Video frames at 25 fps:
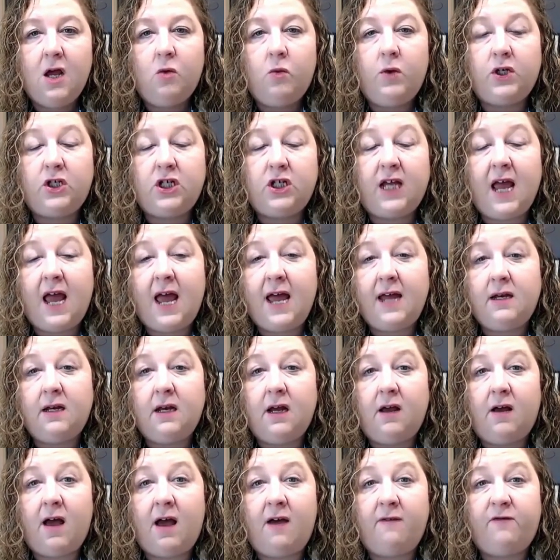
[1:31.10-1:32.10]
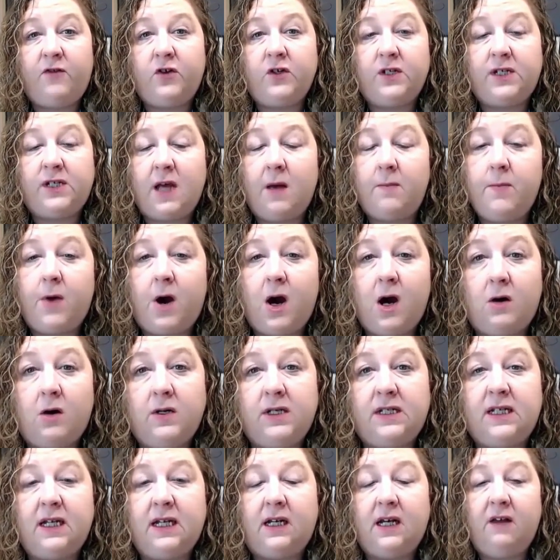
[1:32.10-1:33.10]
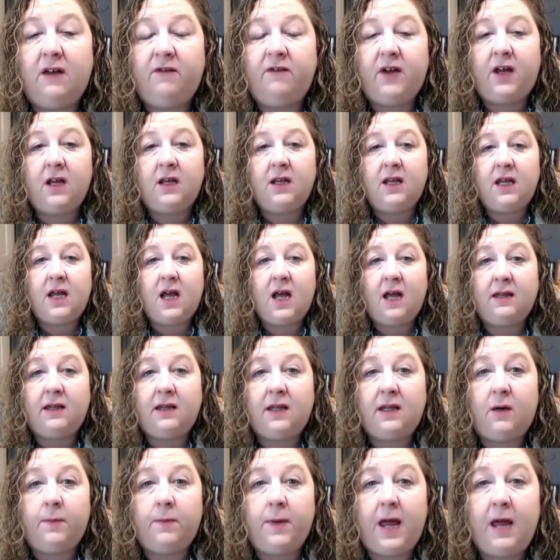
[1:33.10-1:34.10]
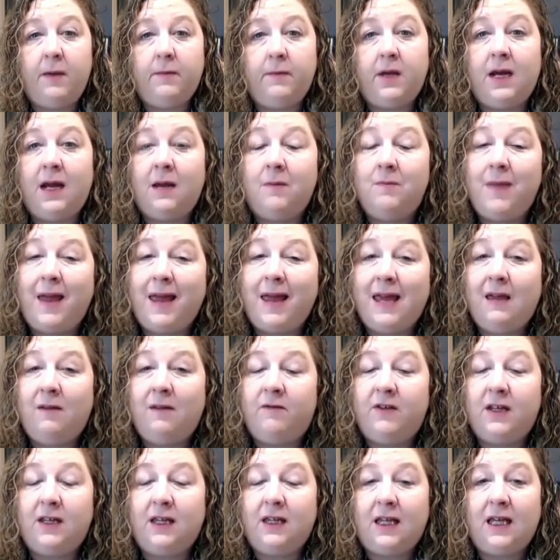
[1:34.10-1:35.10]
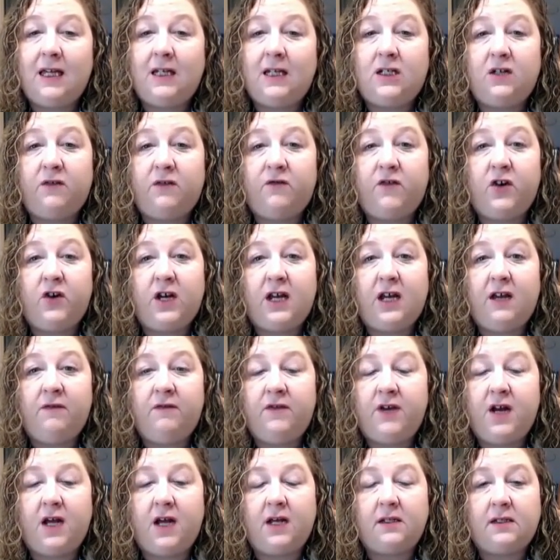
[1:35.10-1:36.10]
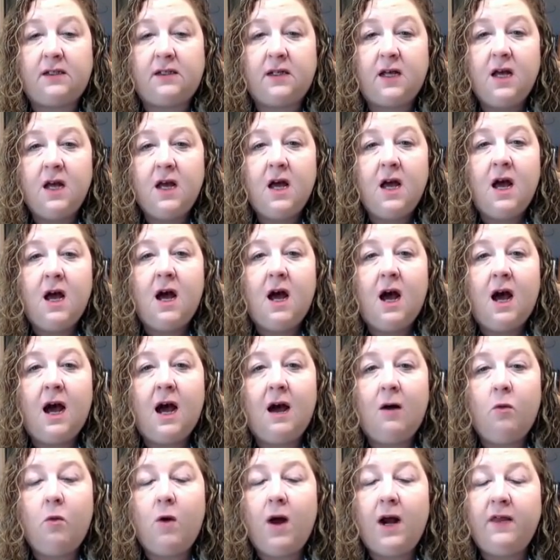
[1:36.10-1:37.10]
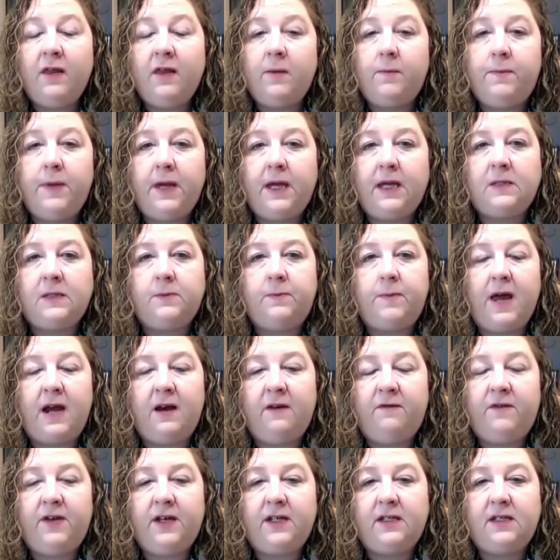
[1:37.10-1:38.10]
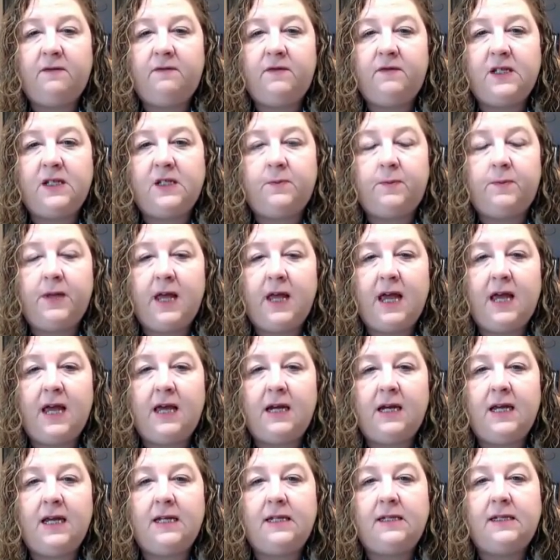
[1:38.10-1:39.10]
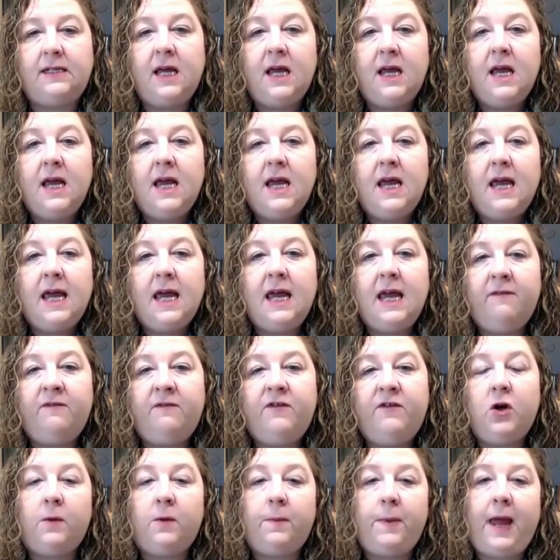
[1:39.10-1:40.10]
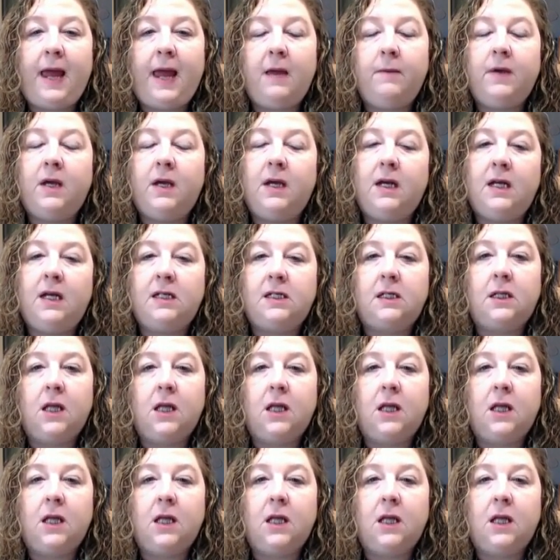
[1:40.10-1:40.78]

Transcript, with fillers: which can, uh, for some borrowers, significantly cut their payment and may even lead to forgiveness. Uh, one of the biggest benefits of this plan is if your payment is